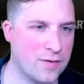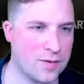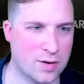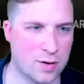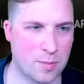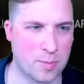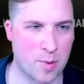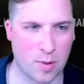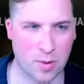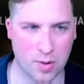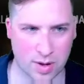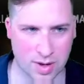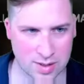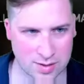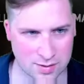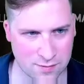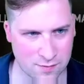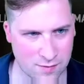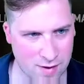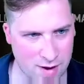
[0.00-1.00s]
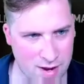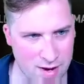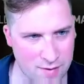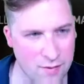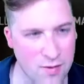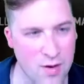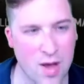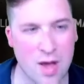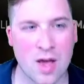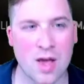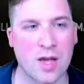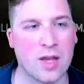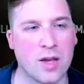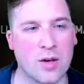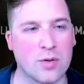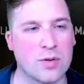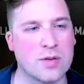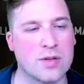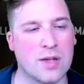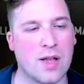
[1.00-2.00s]
and your opponent has a 5,
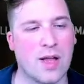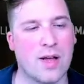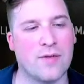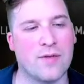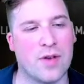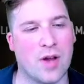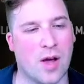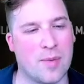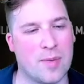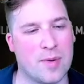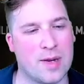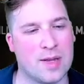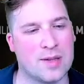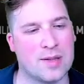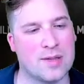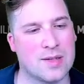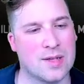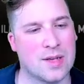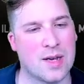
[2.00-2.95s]
you still have dominance.